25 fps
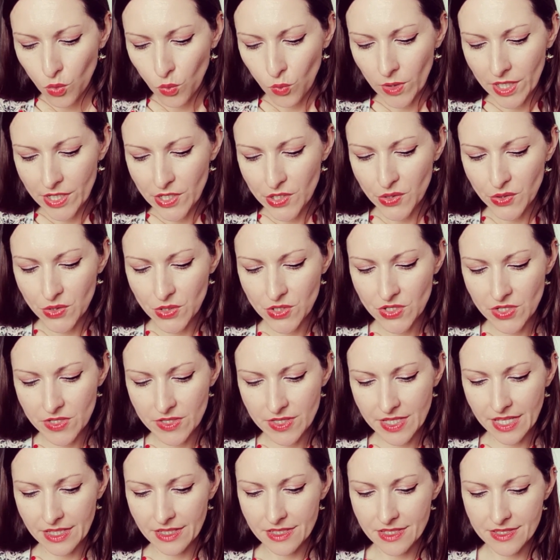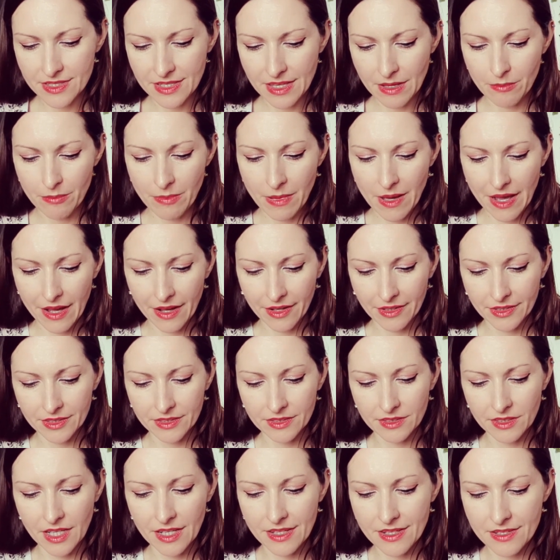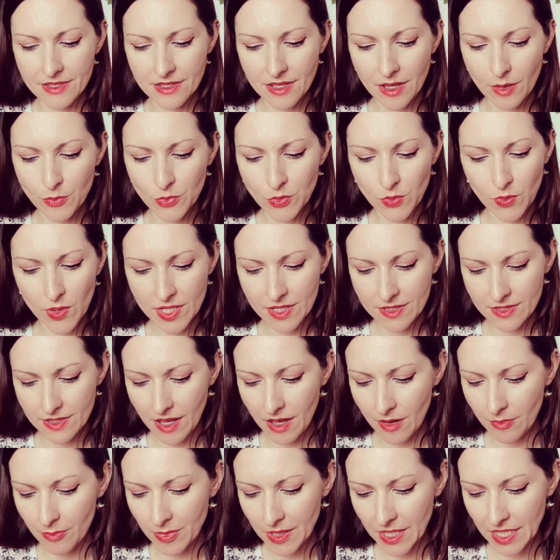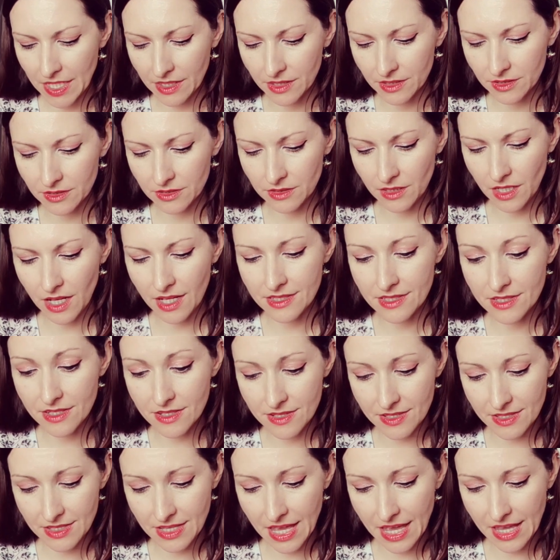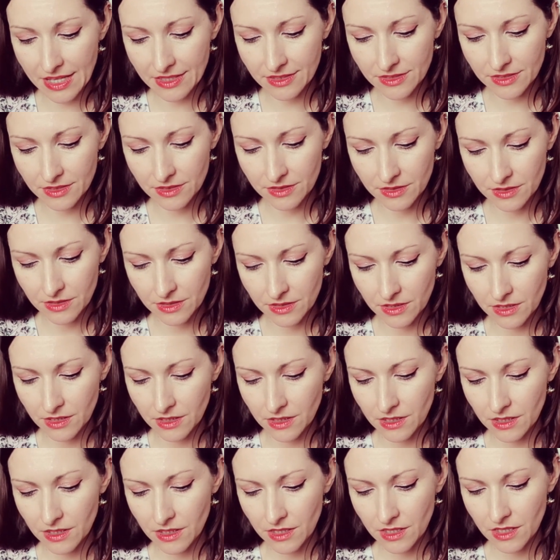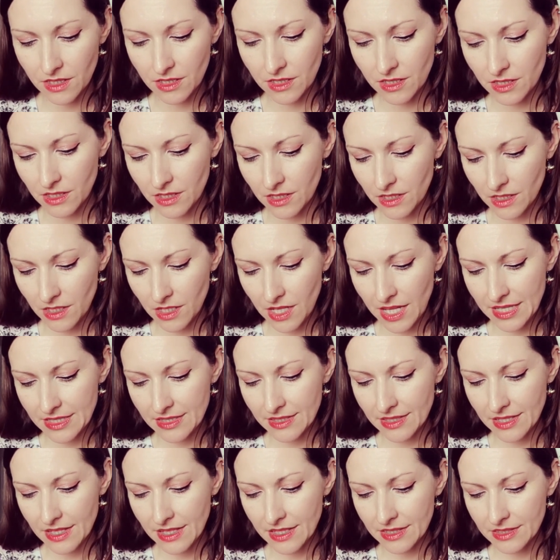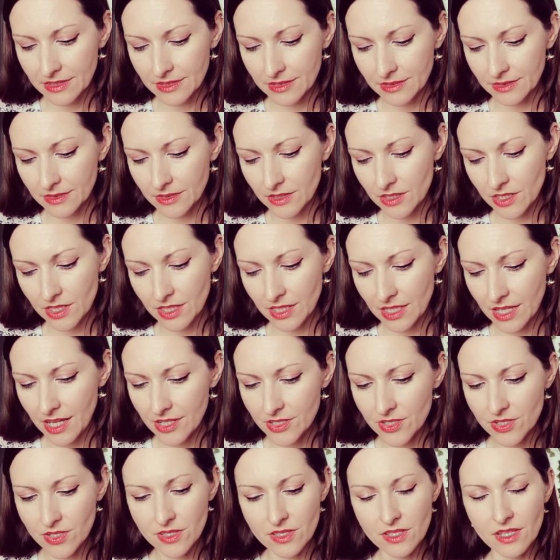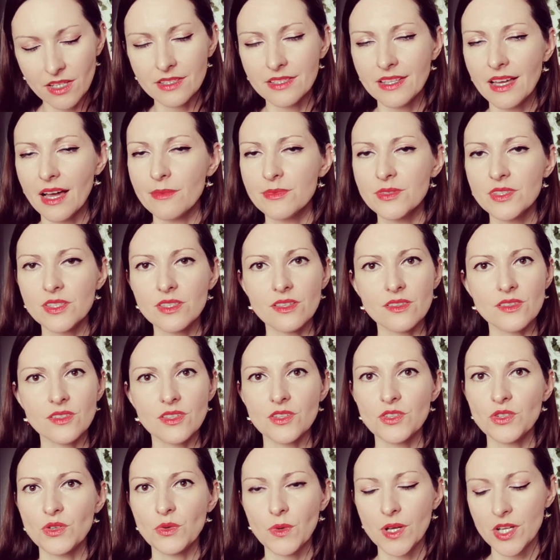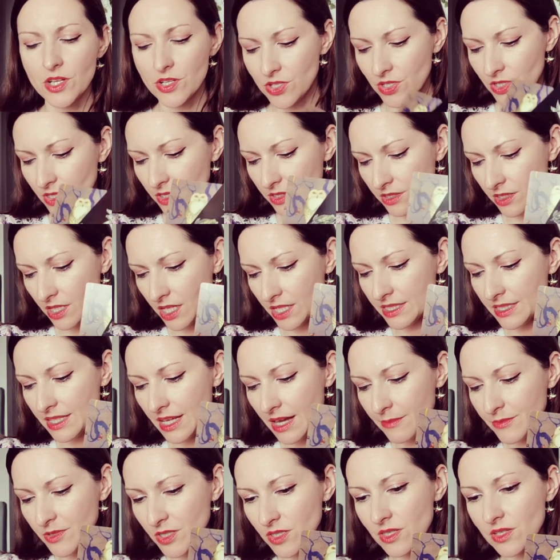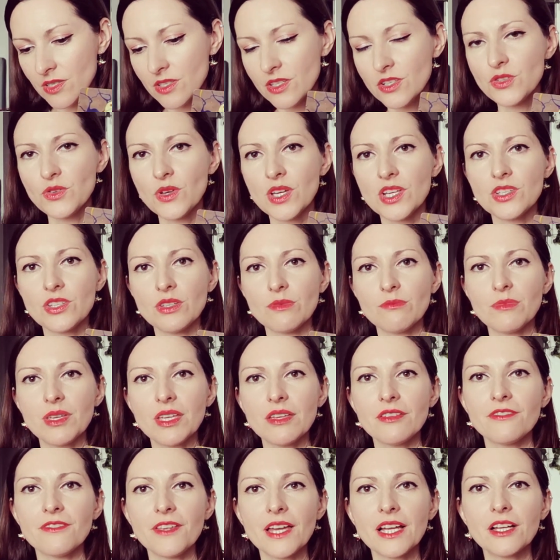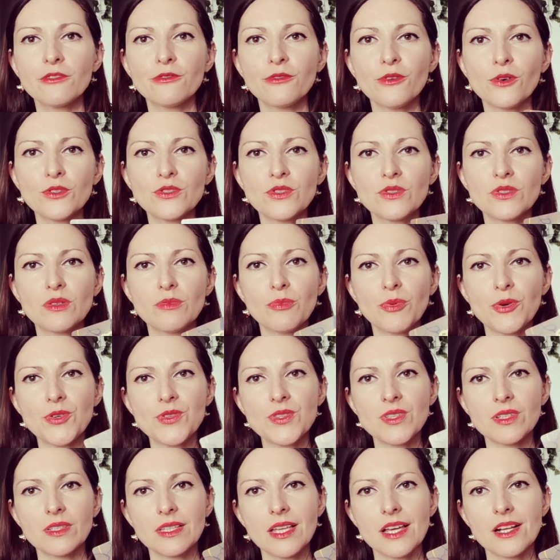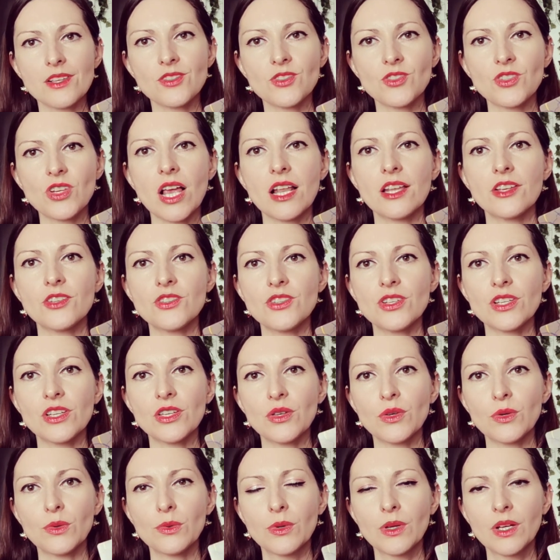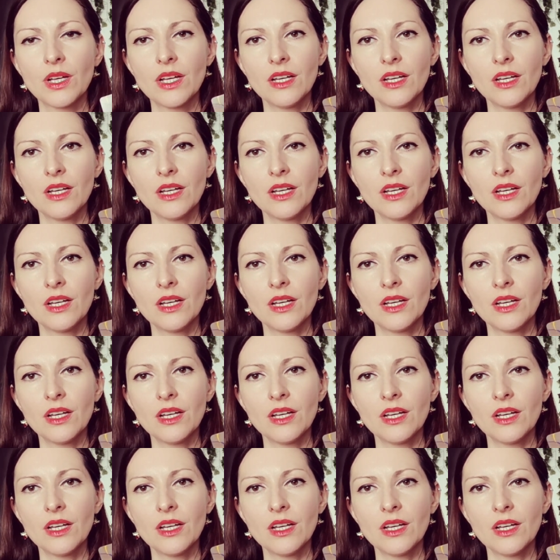When you could just take a step back, accept what is happening, understand, and then, just adapt to the situation. Adapt to the situation. Be thankful to the person that is challenging you.